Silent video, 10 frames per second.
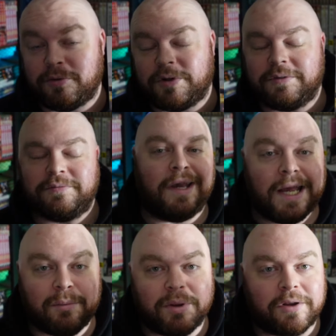one. I
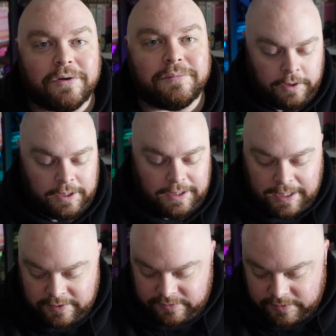had to pick it up. And
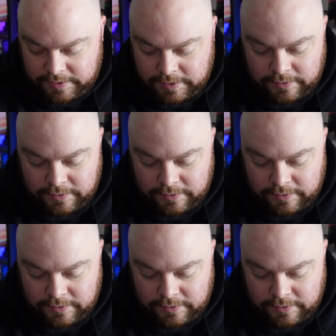lastly,